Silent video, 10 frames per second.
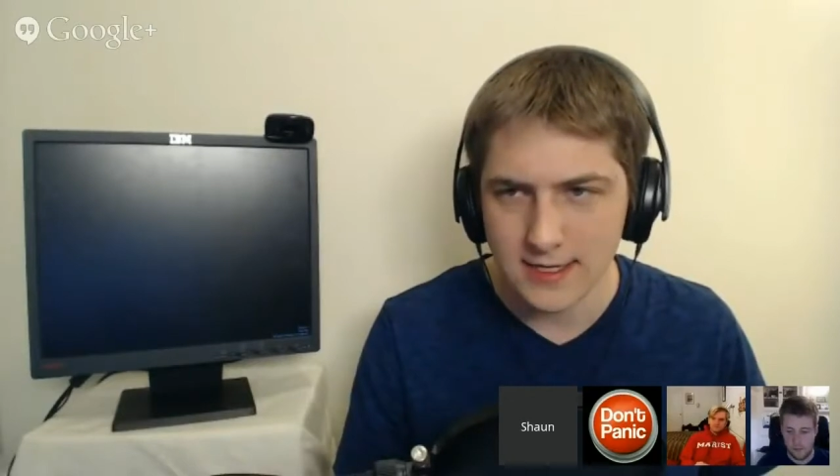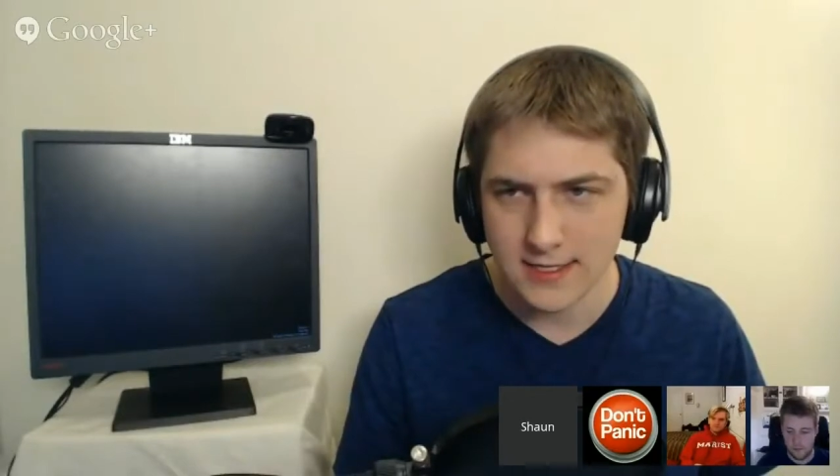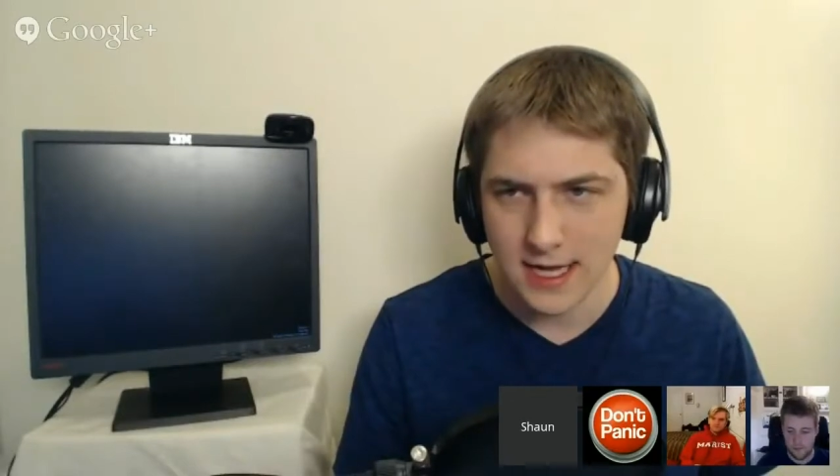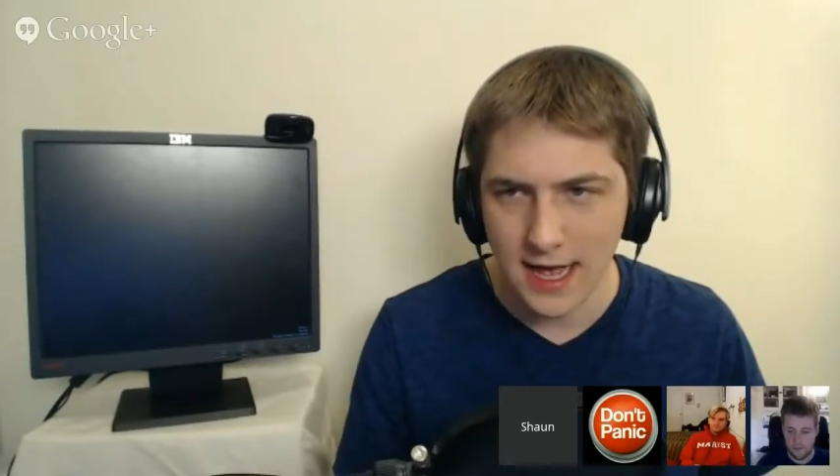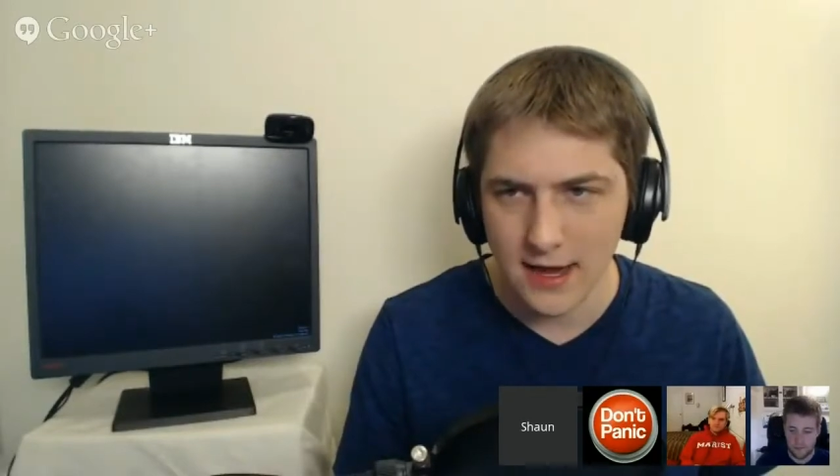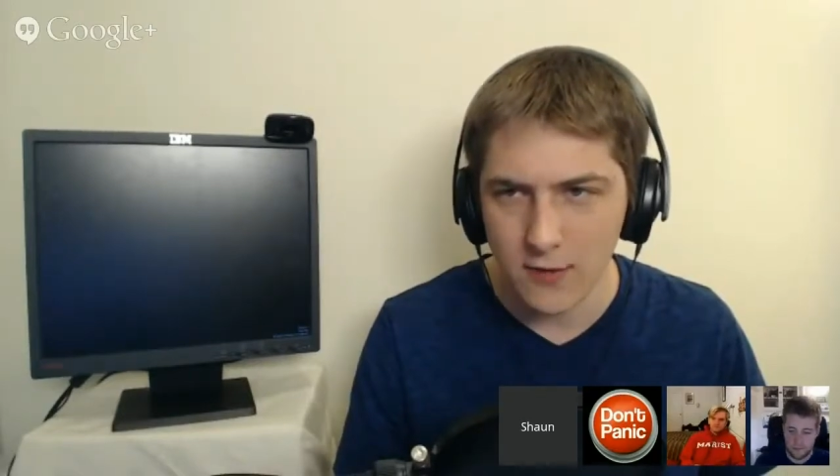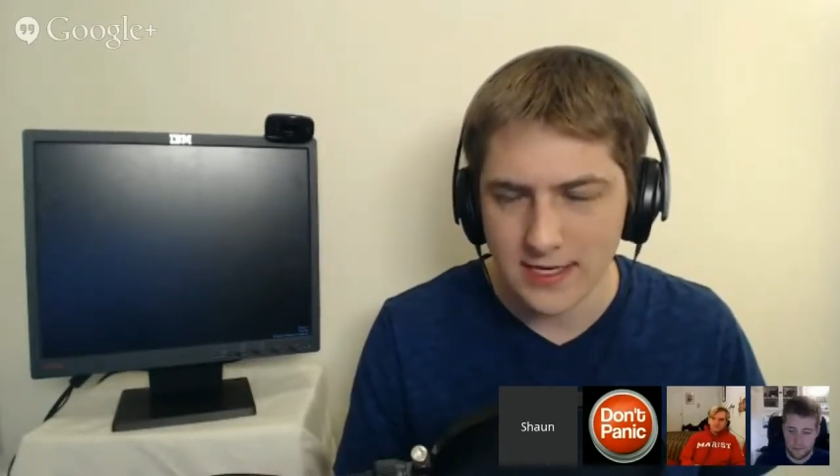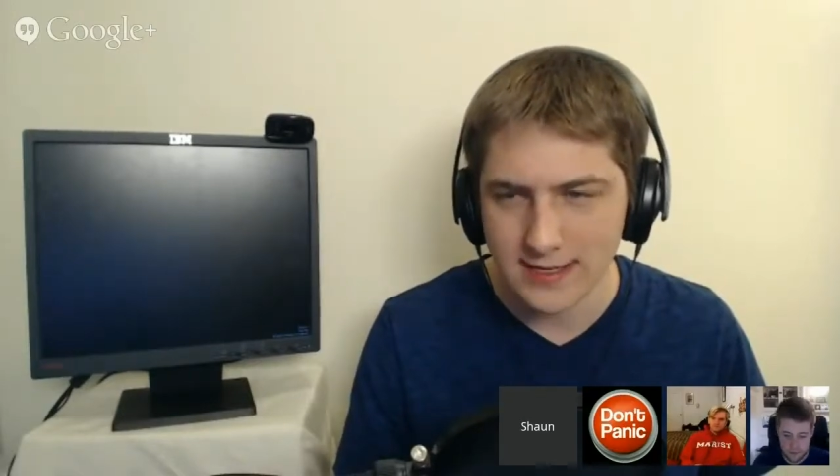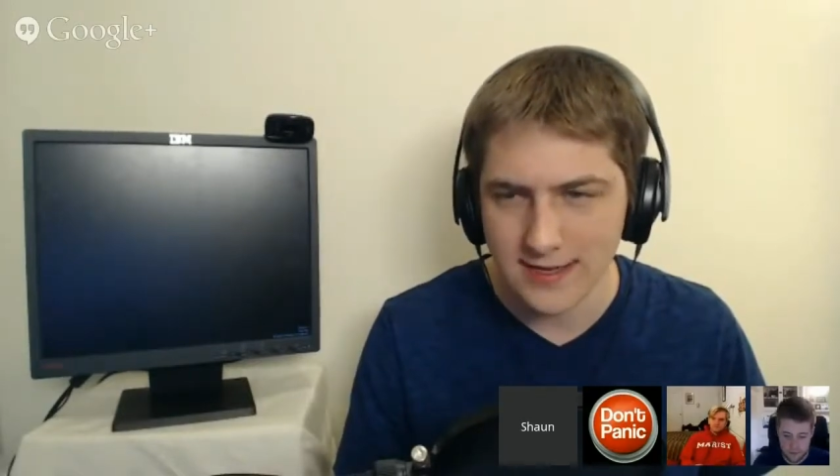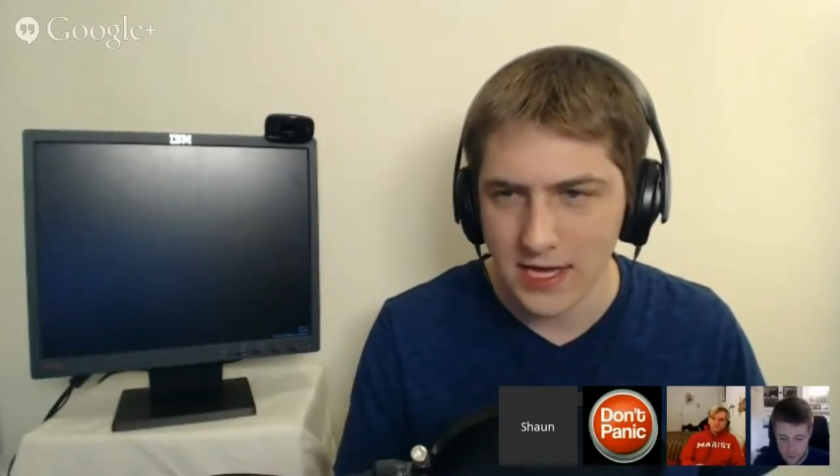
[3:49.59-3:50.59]
since
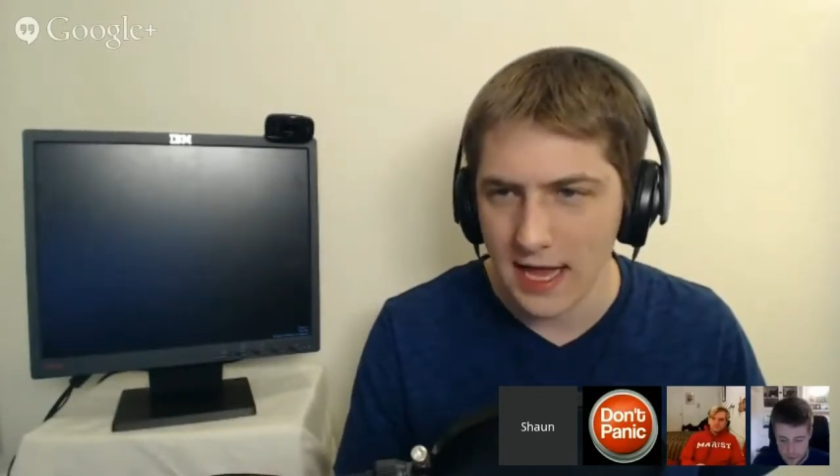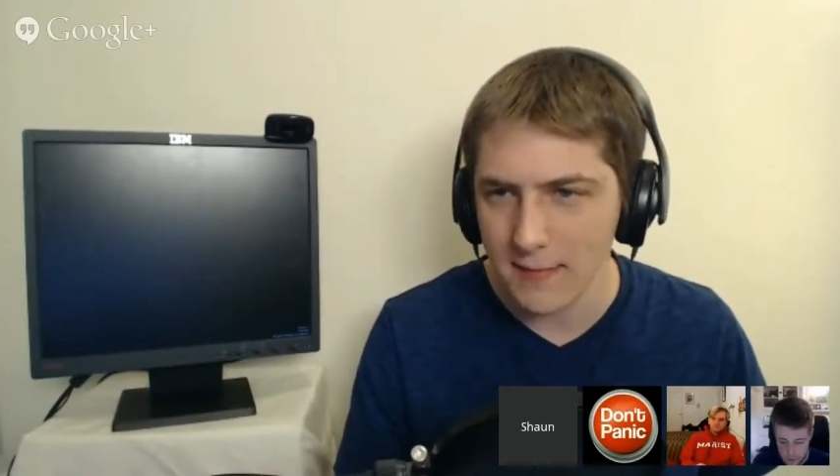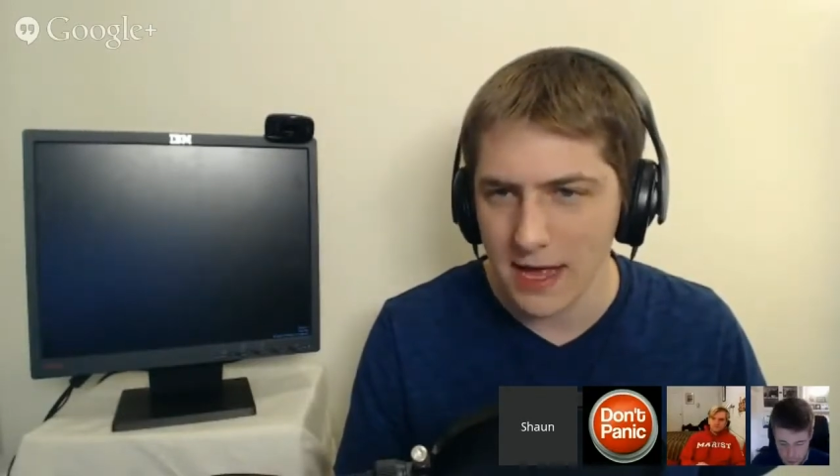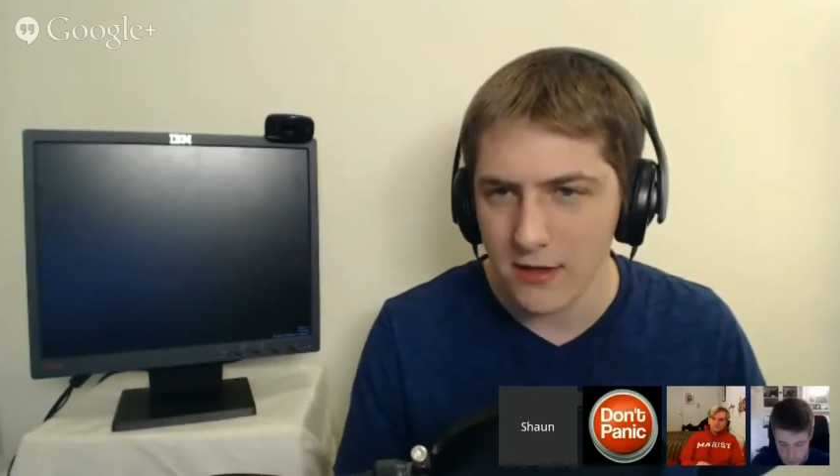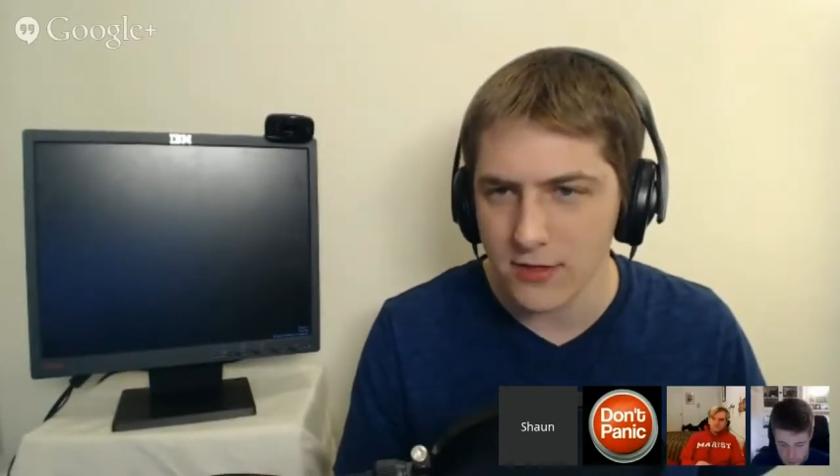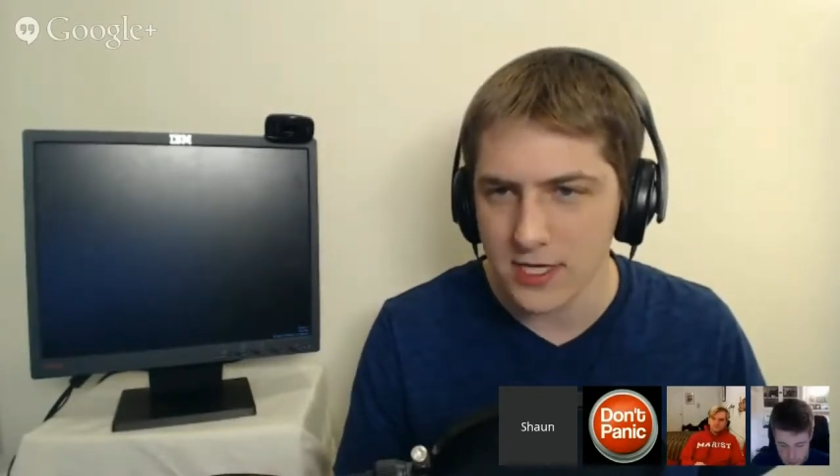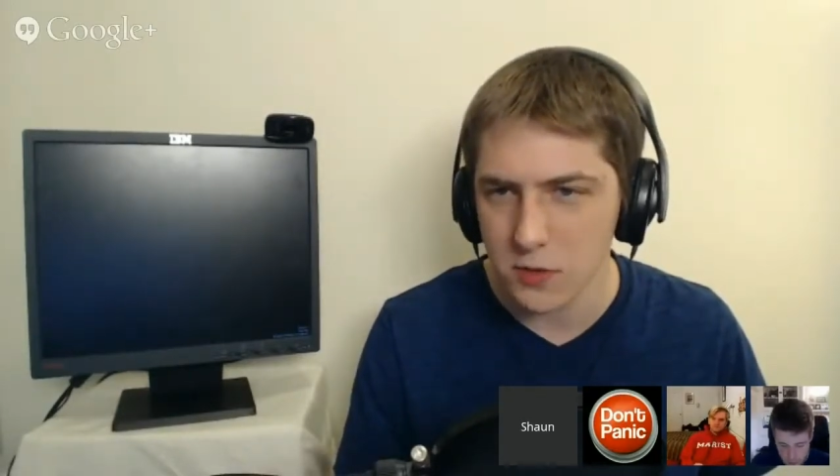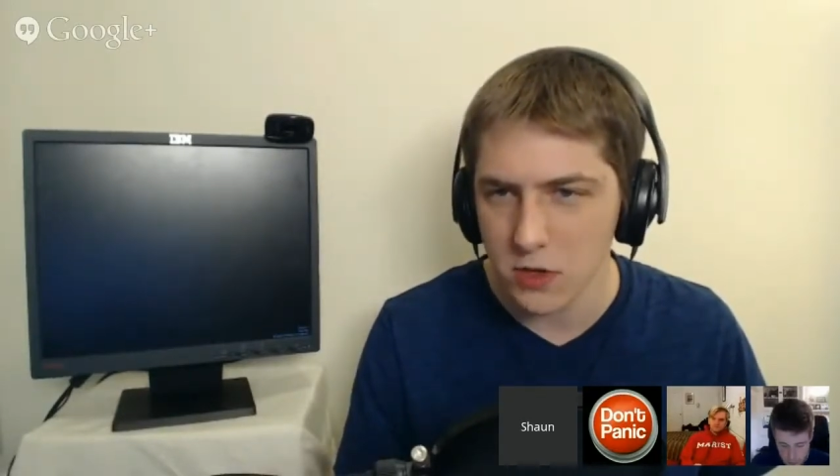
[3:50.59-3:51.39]
iOS 7 came out.